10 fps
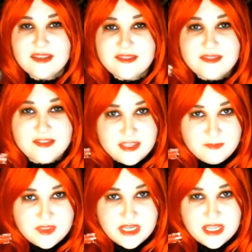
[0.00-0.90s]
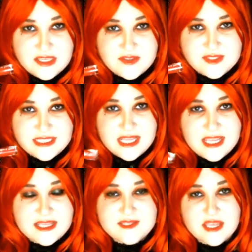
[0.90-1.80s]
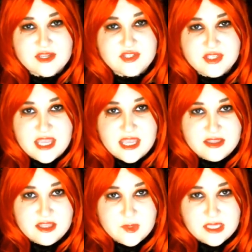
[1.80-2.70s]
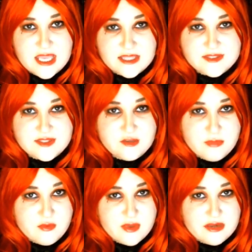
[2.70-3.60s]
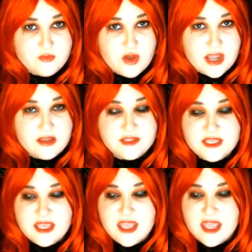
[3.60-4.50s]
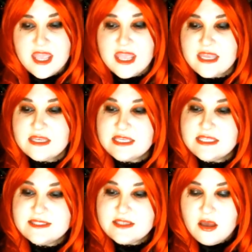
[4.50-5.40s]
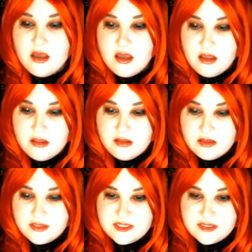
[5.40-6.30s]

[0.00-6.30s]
The lip that I used today is actually a liquid catsuit by Wet n Wild, and it's called